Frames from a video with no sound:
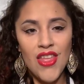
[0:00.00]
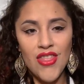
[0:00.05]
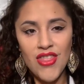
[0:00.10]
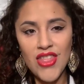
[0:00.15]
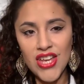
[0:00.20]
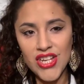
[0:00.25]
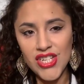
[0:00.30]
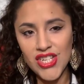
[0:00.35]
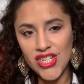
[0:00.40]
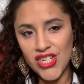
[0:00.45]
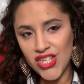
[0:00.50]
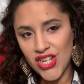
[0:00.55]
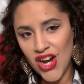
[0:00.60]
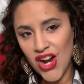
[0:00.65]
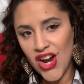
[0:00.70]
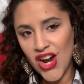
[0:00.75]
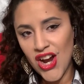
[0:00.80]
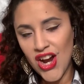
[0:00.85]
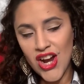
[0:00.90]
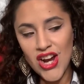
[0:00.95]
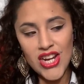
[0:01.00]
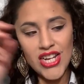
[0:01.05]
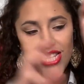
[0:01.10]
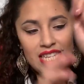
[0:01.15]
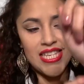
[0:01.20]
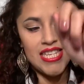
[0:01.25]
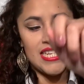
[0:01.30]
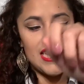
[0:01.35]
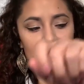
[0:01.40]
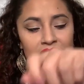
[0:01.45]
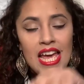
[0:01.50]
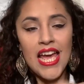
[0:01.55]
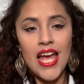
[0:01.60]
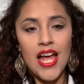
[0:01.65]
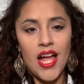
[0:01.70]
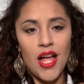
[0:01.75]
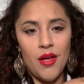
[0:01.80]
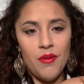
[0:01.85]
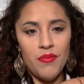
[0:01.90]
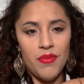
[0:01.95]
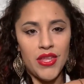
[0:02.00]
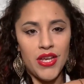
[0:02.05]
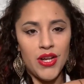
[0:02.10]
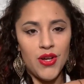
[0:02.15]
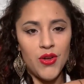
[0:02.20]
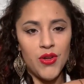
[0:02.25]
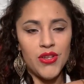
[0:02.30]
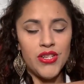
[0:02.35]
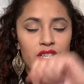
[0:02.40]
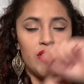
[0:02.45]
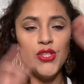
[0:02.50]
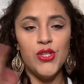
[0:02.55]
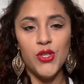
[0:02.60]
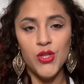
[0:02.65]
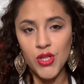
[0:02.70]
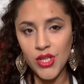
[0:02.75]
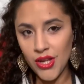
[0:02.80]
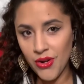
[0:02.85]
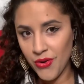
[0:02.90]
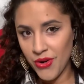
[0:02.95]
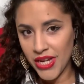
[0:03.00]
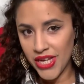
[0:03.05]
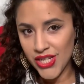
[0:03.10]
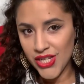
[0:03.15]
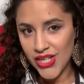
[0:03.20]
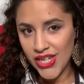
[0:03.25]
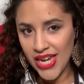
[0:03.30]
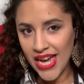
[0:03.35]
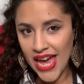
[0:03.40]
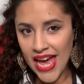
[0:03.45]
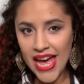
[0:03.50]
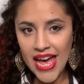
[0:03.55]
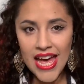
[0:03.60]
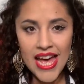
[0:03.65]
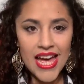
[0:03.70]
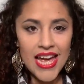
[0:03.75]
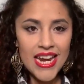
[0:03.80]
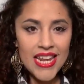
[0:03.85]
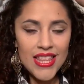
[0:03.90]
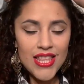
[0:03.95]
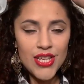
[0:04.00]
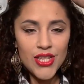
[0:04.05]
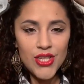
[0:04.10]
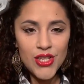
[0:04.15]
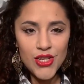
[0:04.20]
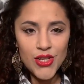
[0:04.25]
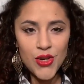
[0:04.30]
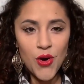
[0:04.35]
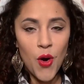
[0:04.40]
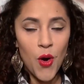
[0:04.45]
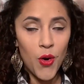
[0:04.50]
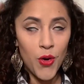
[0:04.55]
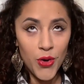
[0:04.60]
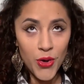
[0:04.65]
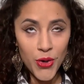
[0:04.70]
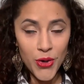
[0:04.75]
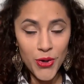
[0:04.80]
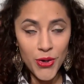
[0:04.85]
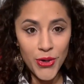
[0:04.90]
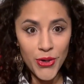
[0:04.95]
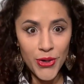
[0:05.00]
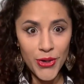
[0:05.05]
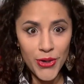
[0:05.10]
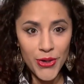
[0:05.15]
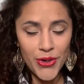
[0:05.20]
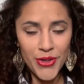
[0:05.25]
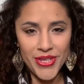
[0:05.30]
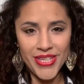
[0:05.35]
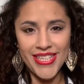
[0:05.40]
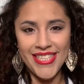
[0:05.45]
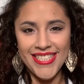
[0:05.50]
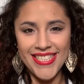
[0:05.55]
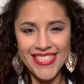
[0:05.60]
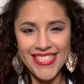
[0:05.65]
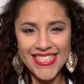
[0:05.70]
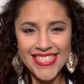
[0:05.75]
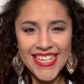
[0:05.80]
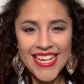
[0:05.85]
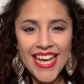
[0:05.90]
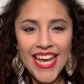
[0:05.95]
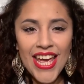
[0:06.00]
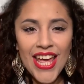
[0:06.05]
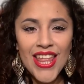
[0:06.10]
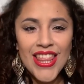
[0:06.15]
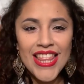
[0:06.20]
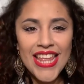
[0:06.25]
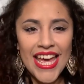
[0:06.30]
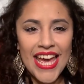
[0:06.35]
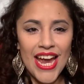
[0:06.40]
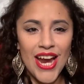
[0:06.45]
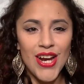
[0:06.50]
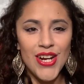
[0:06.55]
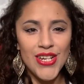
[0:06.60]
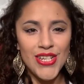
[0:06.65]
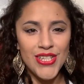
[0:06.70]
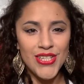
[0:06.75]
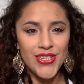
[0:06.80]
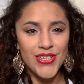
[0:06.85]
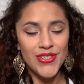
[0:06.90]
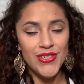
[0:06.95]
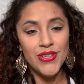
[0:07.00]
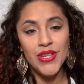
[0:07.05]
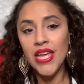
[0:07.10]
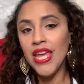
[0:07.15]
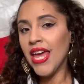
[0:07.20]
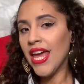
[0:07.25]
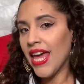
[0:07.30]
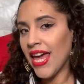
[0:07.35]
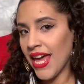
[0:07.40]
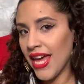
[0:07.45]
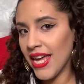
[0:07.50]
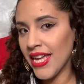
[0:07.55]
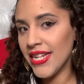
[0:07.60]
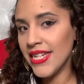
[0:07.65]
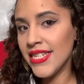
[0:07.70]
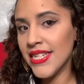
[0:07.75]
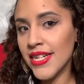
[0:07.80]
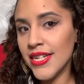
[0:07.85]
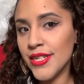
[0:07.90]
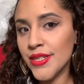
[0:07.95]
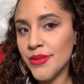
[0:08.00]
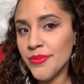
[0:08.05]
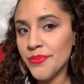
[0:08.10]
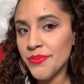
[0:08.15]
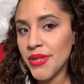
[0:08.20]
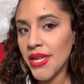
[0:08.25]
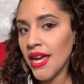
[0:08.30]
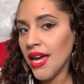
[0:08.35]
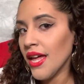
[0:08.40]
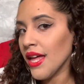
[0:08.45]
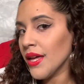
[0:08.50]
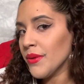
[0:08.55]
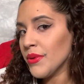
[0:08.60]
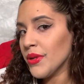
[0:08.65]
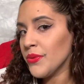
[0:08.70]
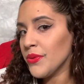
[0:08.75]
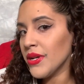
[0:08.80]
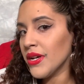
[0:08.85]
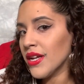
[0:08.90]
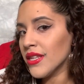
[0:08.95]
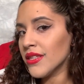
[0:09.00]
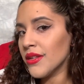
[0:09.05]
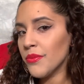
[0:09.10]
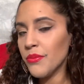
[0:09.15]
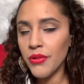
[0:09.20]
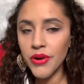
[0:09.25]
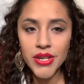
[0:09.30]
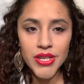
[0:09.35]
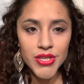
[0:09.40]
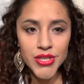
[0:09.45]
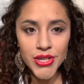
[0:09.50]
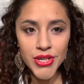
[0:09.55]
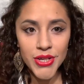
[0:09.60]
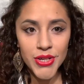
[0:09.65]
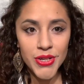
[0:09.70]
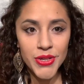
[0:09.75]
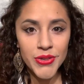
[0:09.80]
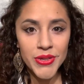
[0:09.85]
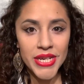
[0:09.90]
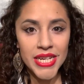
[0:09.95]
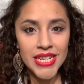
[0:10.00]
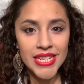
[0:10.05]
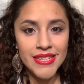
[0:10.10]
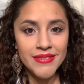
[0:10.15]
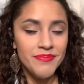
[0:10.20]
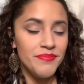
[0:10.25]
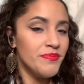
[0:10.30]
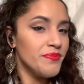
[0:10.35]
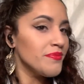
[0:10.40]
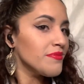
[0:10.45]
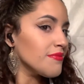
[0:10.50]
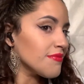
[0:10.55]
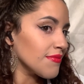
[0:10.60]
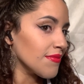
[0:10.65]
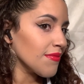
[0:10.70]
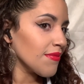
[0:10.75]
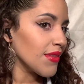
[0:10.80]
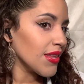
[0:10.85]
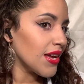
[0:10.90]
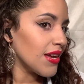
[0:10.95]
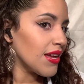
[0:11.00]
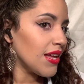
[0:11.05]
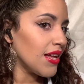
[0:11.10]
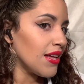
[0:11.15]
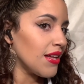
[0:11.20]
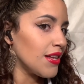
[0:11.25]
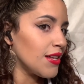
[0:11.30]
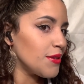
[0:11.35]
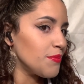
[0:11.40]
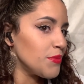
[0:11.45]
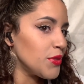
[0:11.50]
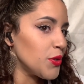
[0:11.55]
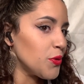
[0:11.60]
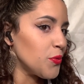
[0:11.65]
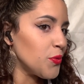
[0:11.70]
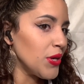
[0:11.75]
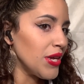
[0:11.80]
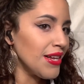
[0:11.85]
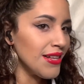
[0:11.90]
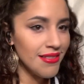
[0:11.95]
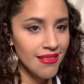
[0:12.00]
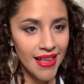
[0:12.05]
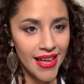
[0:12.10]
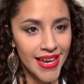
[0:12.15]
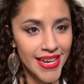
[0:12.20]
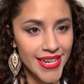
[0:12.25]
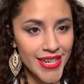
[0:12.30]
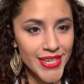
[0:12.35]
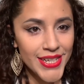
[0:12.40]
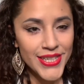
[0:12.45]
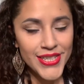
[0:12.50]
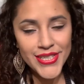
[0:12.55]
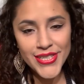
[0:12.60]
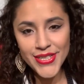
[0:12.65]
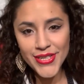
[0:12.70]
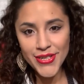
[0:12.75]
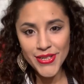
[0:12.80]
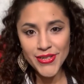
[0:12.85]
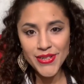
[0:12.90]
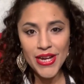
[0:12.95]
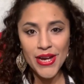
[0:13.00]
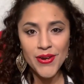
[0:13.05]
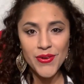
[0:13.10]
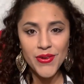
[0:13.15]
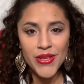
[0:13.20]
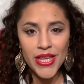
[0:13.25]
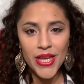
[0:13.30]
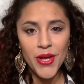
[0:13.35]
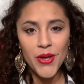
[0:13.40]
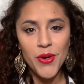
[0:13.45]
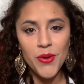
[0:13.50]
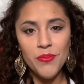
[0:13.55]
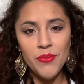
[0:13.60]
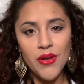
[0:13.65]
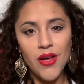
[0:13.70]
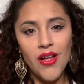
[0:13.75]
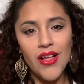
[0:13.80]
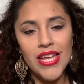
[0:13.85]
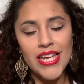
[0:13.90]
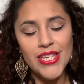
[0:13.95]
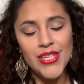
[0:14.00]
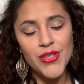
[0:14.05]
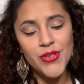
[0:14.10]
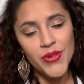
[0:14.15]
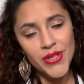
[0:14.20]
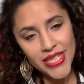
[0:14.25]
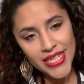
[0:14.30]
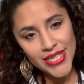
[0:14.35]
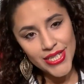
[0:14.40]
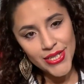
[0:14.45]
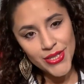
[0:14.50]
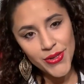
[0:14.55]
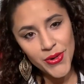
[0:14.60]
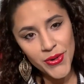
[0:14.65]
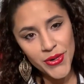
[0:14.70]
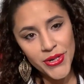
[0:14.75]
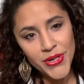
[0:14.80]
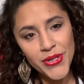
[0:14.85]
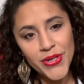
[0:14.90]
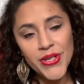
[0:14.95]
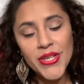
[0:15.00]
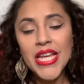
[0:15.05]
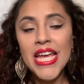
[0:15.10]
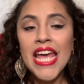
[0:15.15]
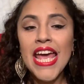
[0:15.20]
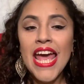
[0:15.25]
the shirt, um, the gold jewelry she had, the chongo, the hairdo, and um yeah, I mean, we got the bronzer going, um the wing liner. So I really hope y'all enjoy the tutorial,